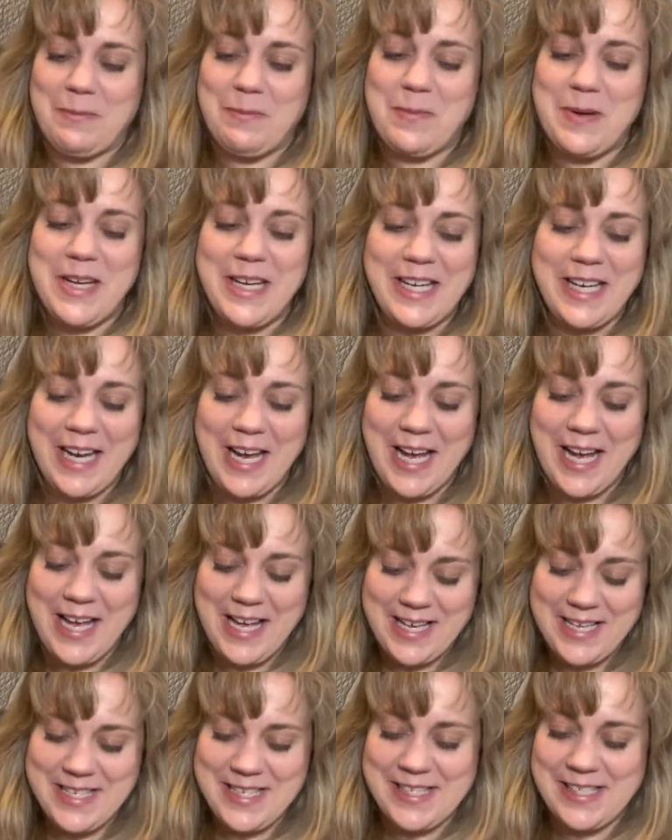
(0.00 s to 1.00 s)

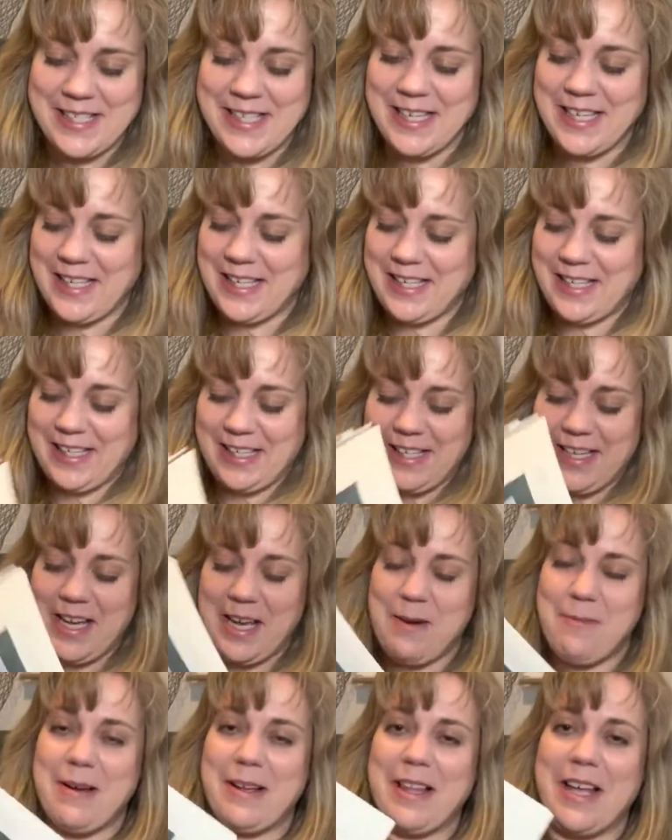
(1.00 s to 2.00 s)
because
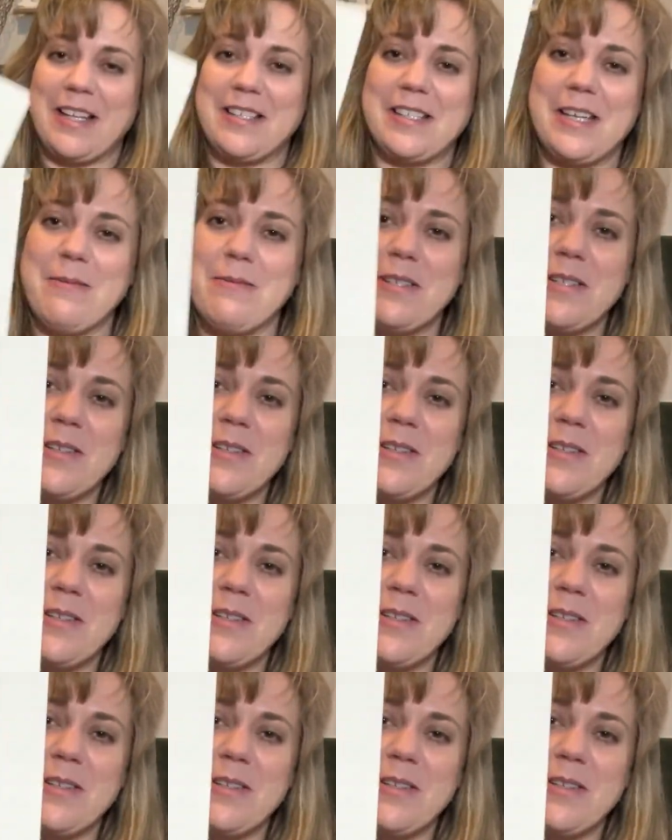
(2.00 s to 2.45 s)
my last name is